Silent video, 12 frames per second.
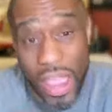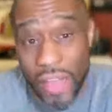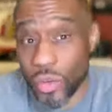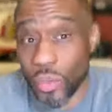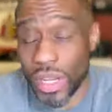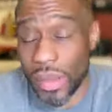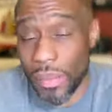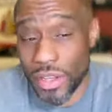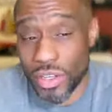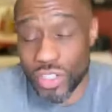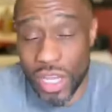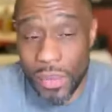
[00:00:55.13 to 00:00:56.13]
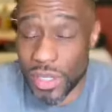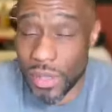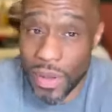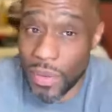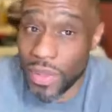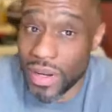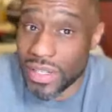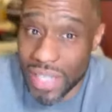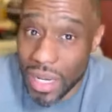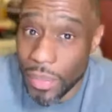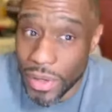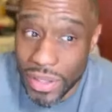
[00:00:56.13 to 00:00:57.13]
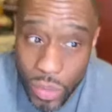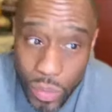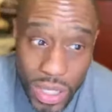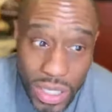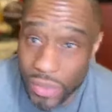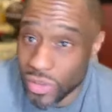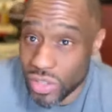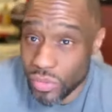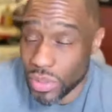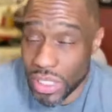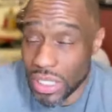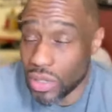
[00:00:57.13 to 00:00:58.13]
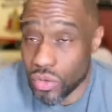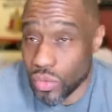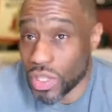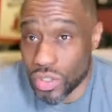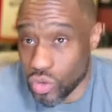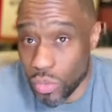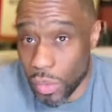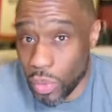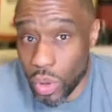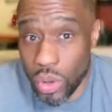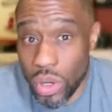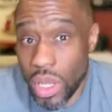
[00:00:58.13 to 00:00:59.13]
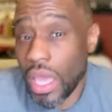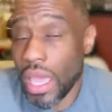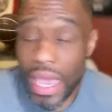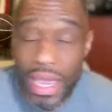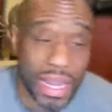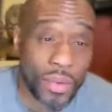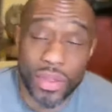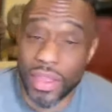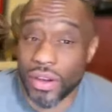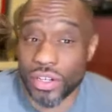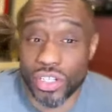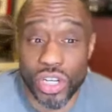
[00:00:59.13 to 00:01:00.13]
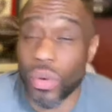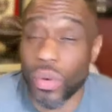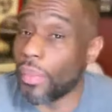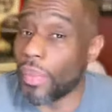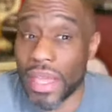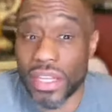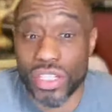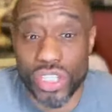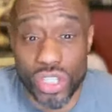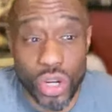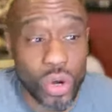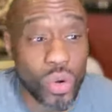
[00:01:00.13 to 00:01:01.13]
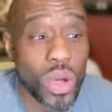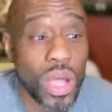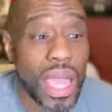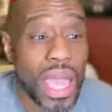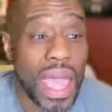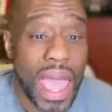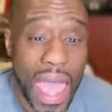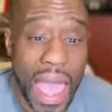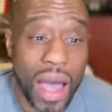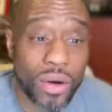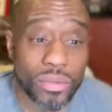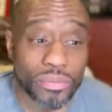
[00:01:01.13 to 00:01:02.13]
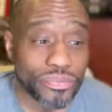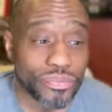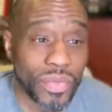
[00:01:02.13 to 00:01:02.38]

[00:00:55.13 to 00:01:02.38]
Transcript: after winning a major championship. They were there to celebrate their win. The Eagles won the Super Bowl, and they were there to show up and show out.